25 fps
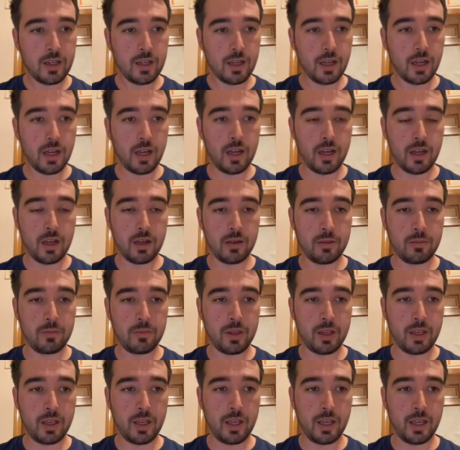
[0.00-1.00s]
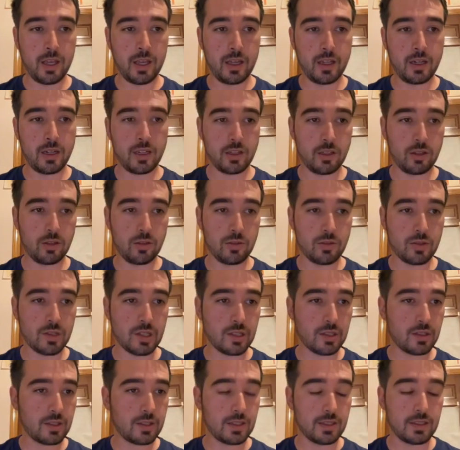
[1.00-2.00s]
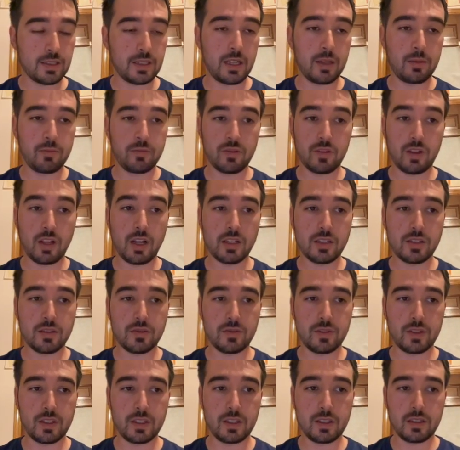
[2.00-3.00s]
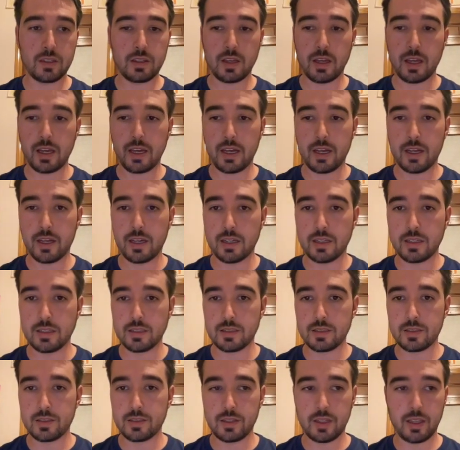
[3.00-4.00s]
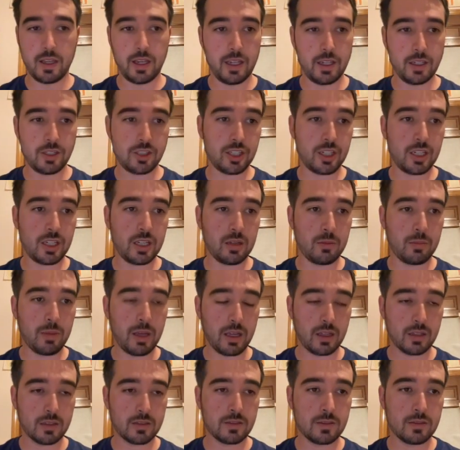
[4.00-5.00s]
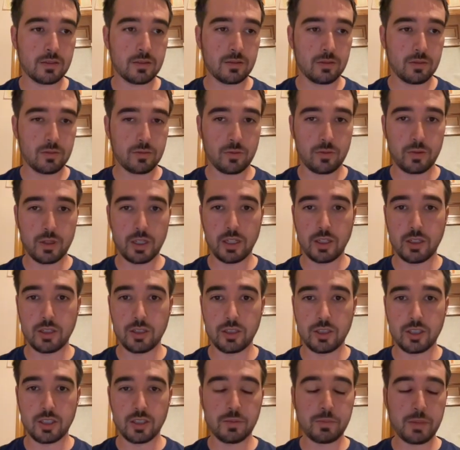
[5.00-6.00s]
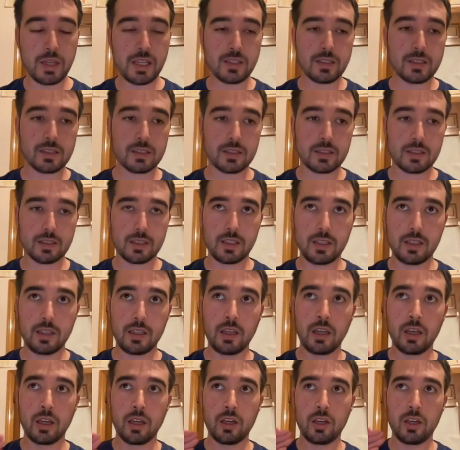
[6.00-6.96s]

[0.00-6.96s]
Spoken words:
And it uses the same philosophy as HTMX, which is basically